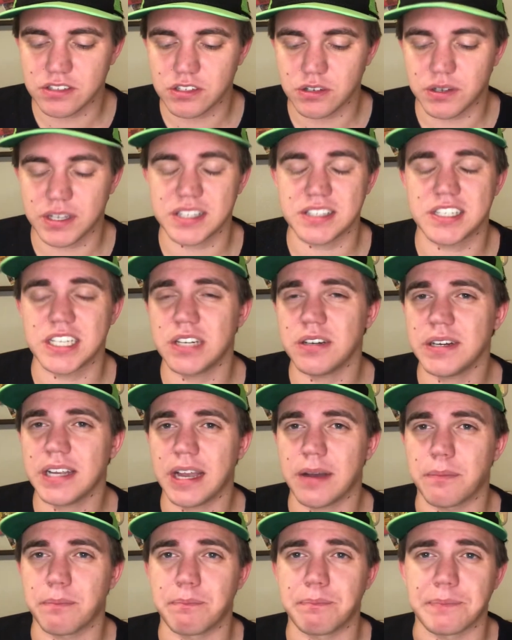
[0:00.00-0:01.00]
So considering
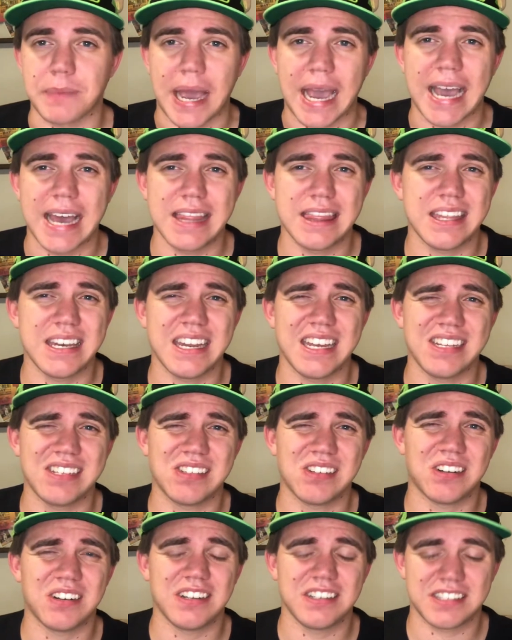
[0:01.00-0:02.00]
how bad the day
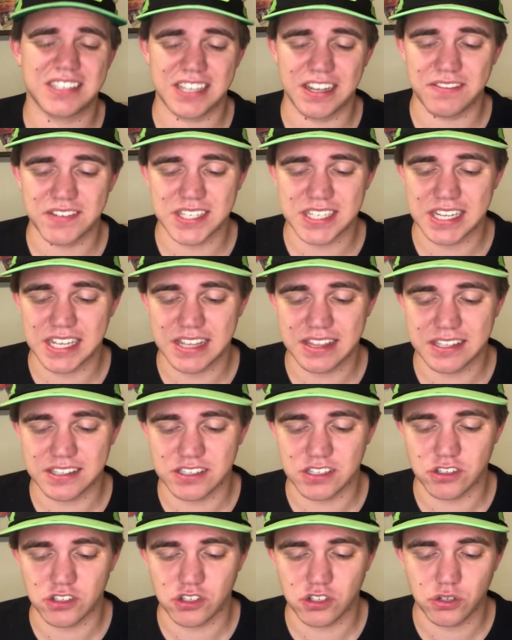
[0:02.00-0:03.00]
started, 17th
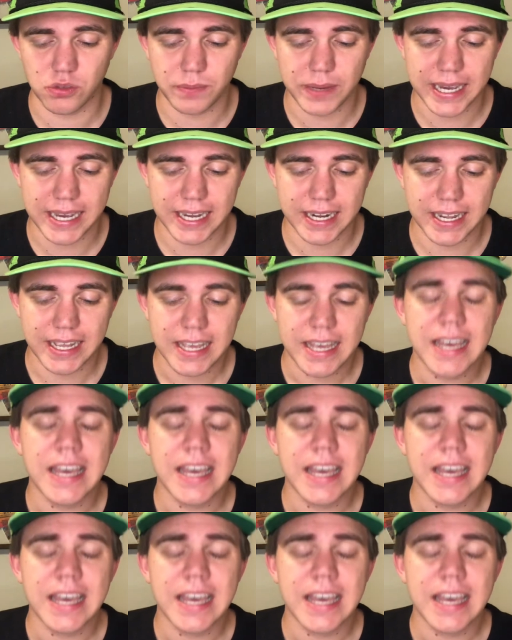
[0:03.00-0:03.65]
isn't too bad.